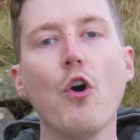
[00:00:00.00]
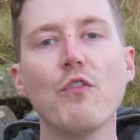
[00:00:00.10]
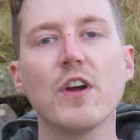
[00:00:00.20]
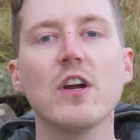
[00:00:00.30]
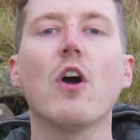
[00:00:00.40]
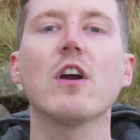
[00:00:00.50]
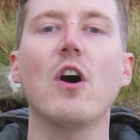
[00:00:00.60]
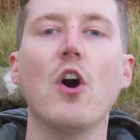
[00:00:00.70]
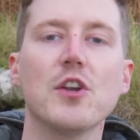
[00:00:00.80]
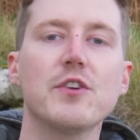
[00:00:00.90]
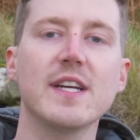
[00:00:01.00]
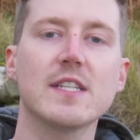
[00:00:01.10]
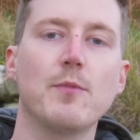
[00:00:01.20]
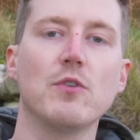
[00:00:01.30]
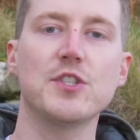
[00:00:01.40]
over or
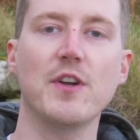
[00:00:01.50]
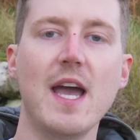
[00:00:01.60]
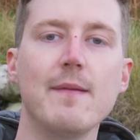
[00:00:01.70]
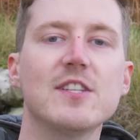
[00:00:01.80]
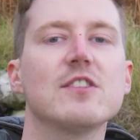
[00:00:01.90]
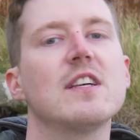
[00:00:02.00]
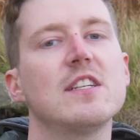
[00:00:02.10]
underexpose your images,